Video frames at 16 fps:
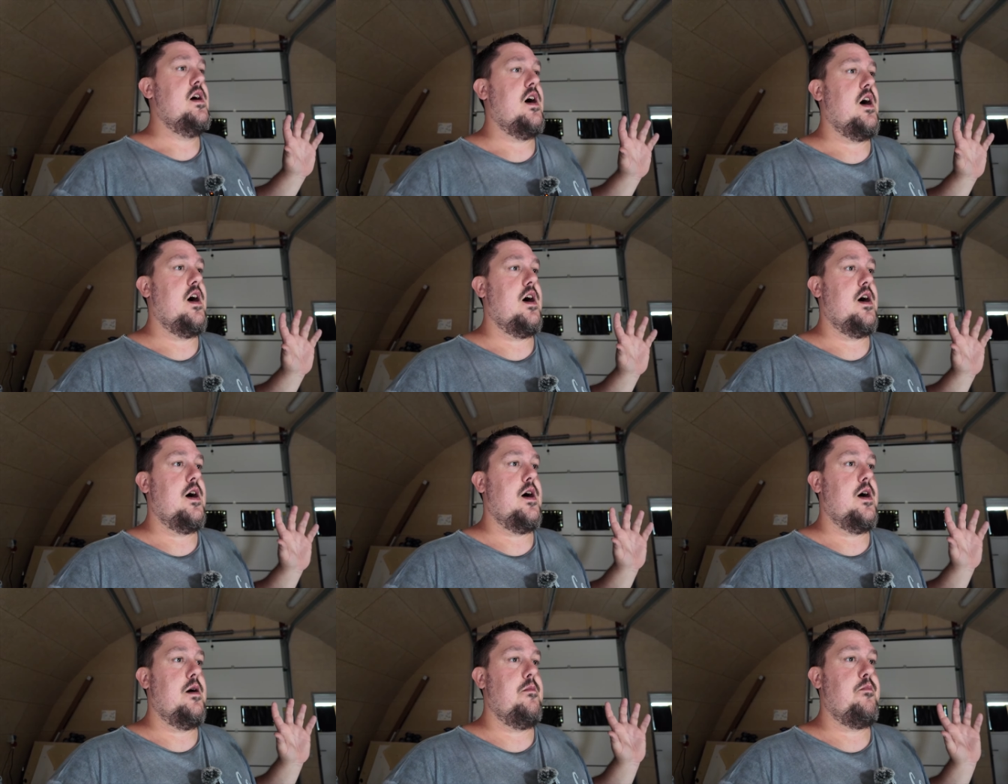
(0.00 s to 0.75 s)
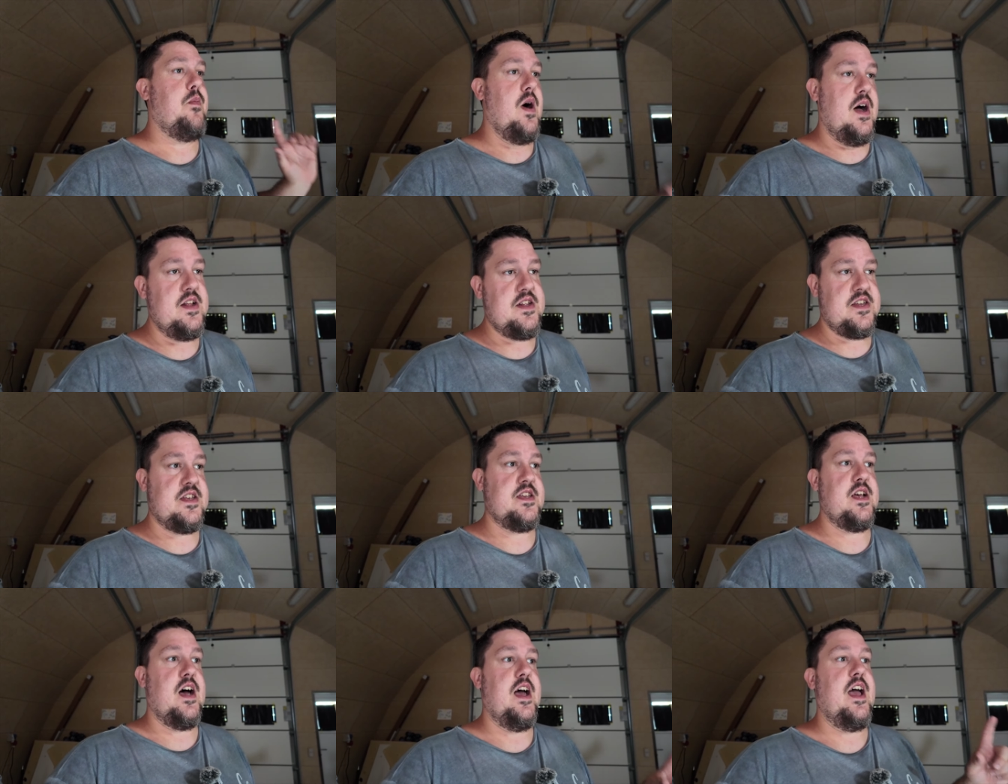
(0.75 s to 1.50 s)
uh,
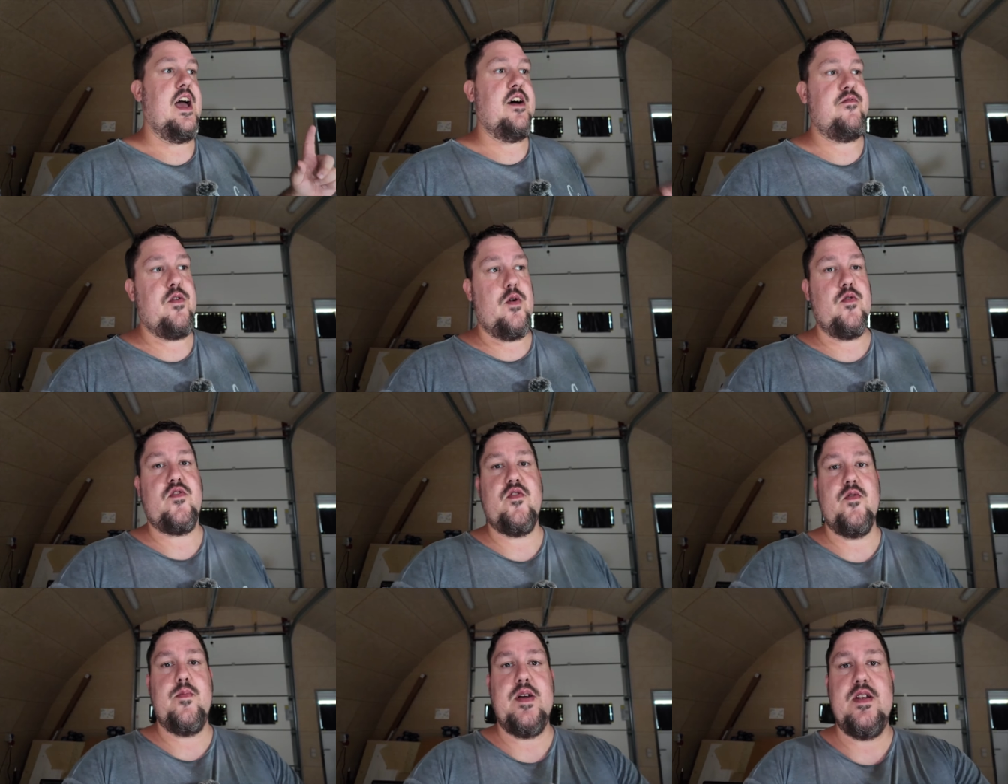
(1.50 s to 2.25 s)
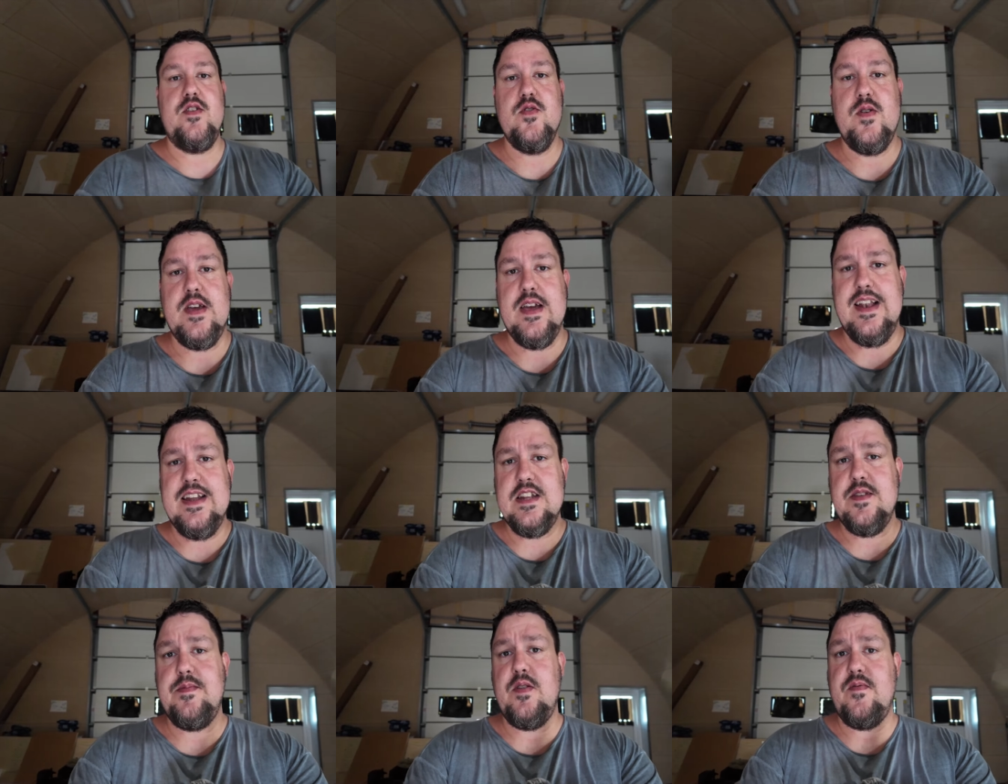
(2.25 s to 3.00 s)
but I have also been doing a
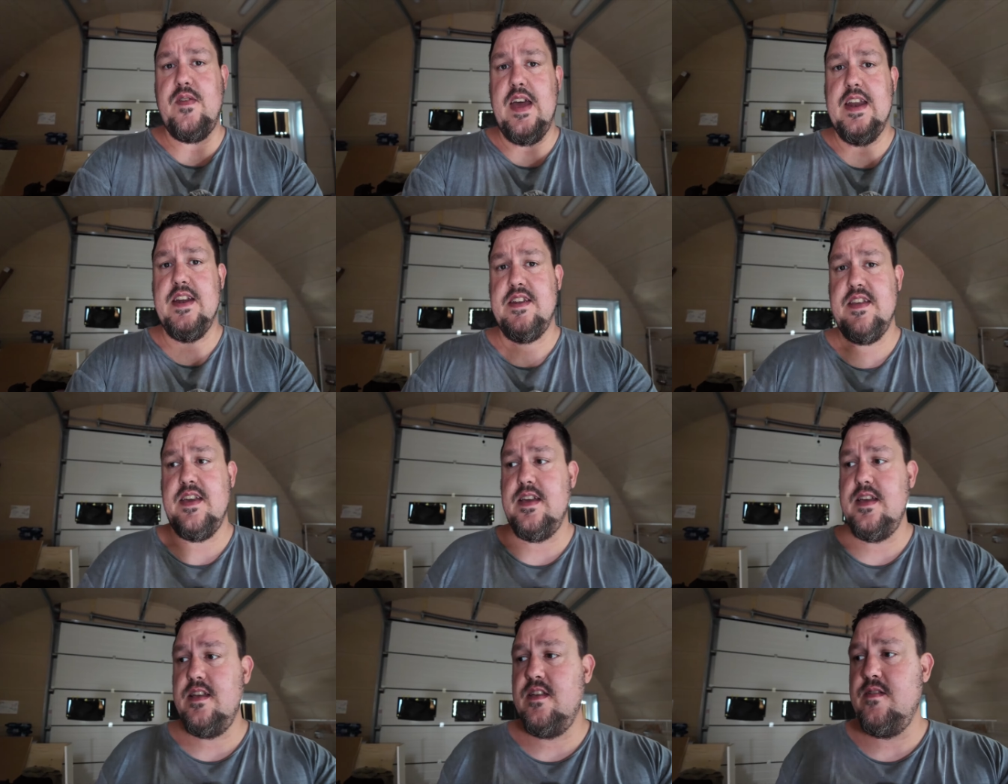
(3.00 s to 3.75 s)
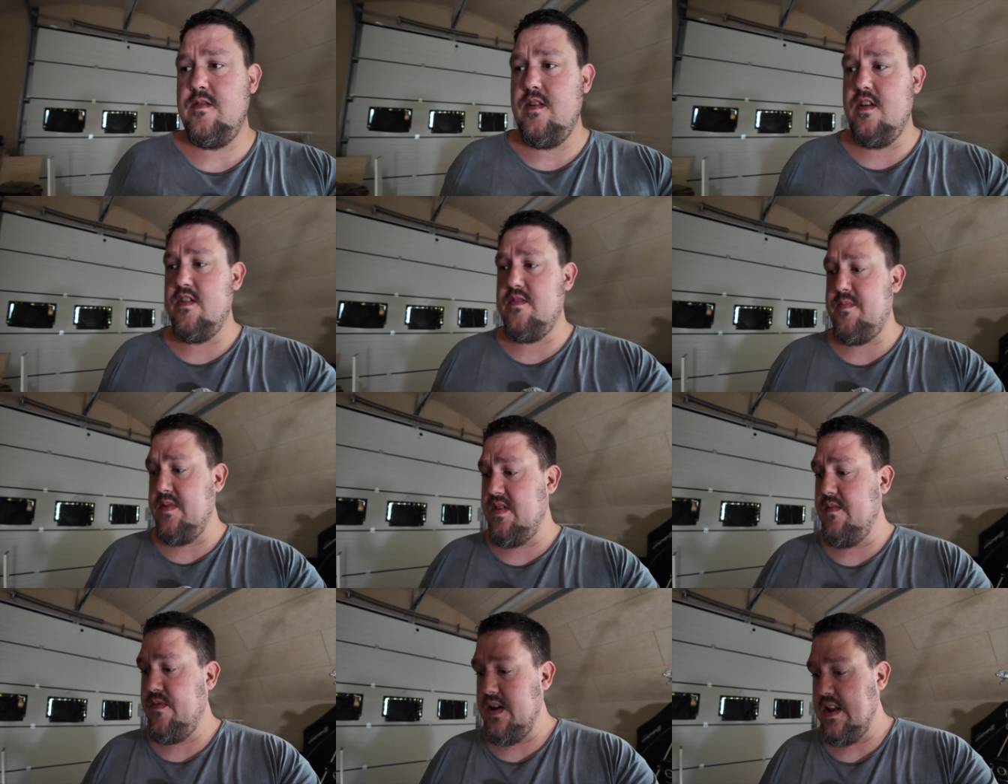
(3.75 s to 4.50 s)
little bit of editing uh,
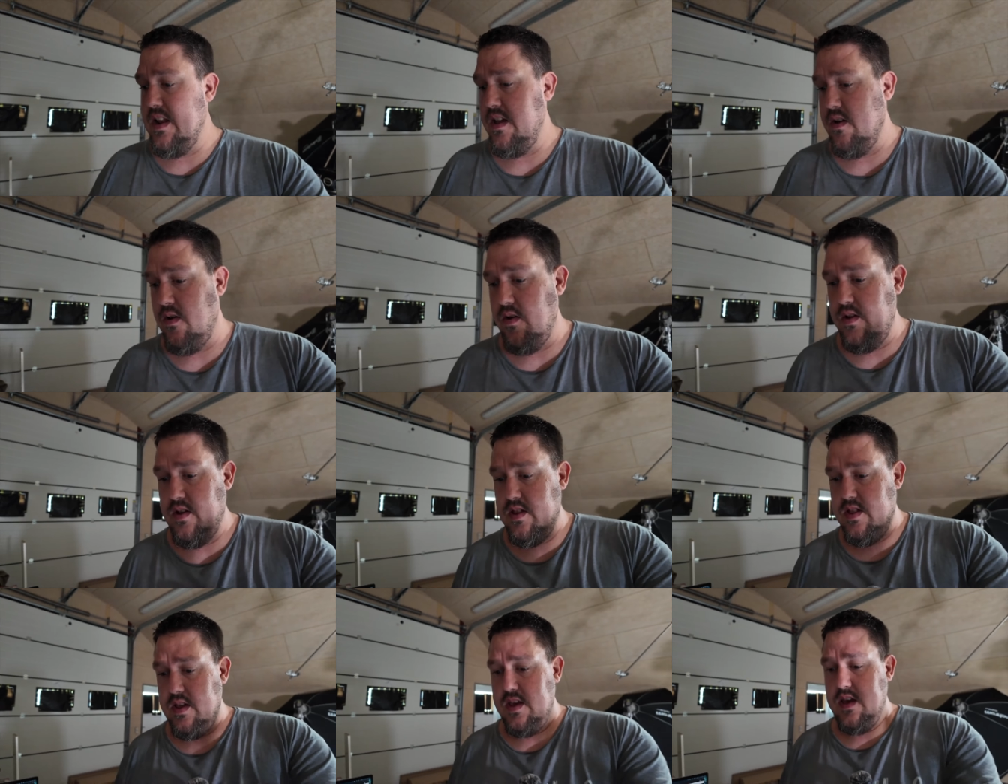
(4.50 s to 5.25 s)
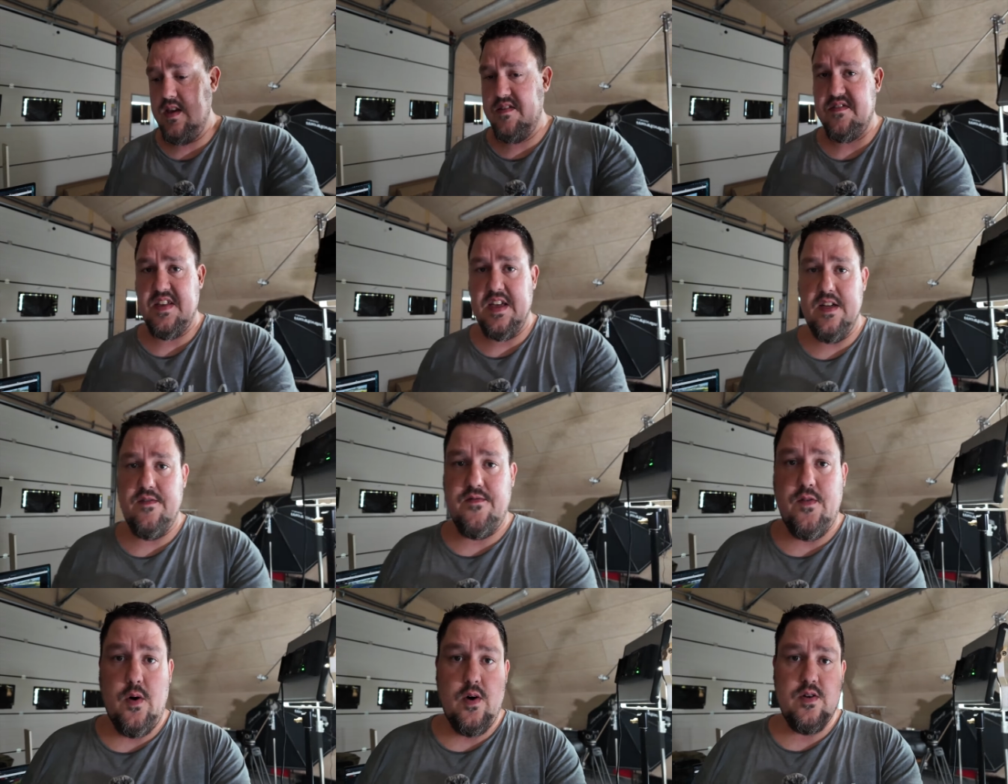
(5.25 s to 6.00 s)
specifically on the Scale
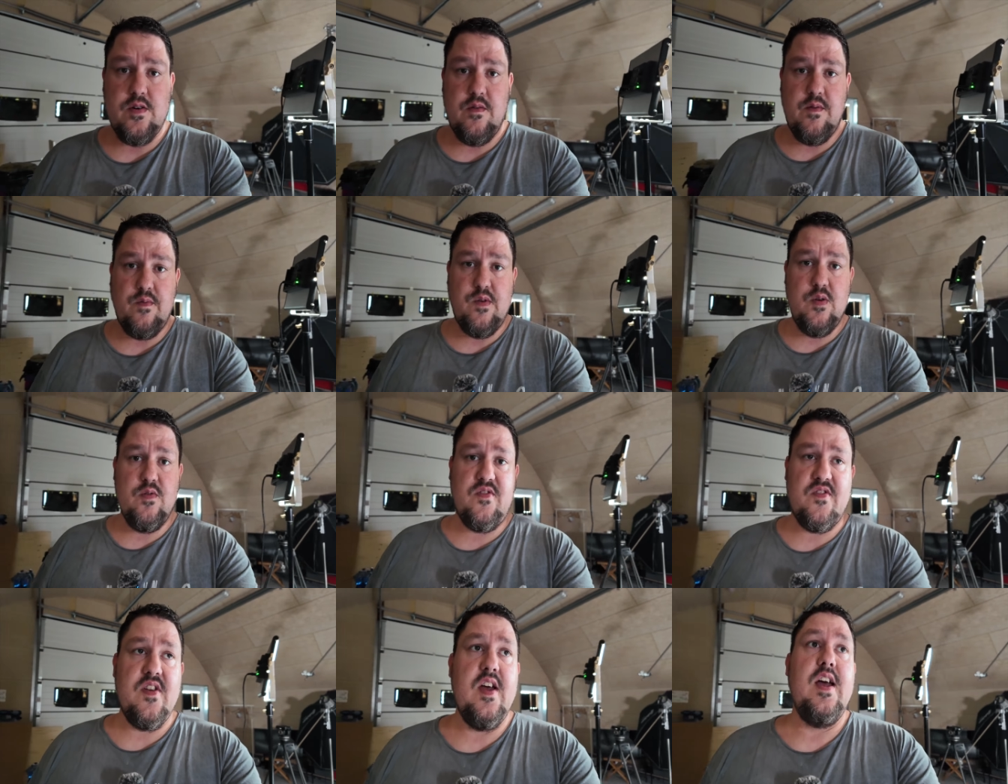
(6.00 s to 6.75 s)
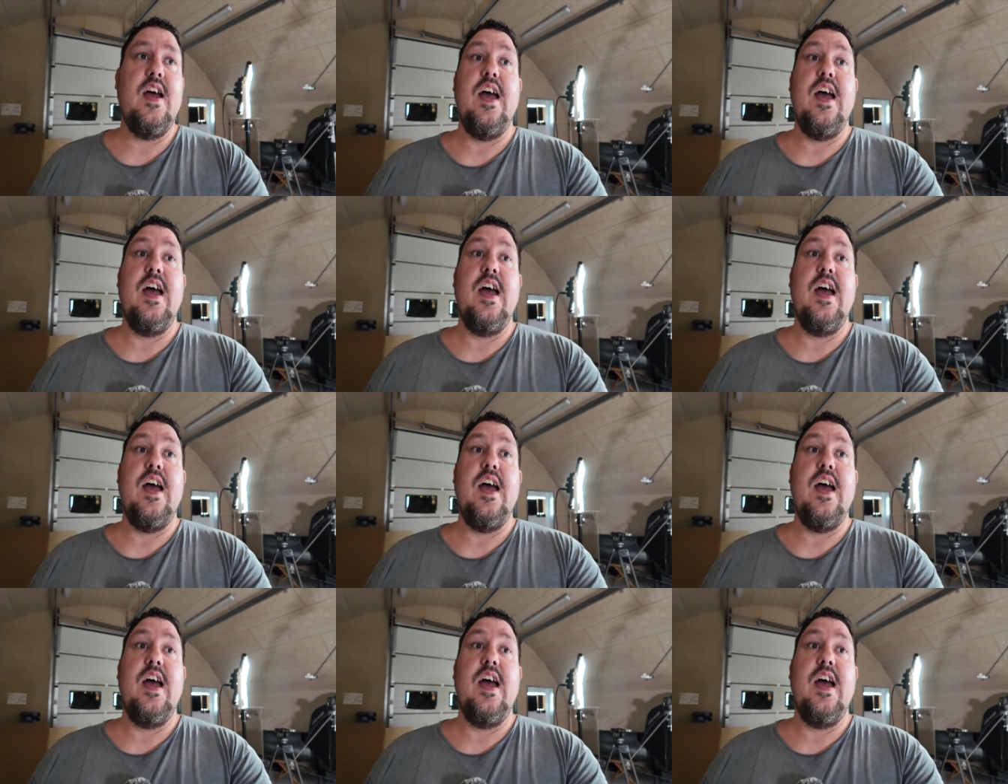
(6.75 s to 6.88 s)
400 reviews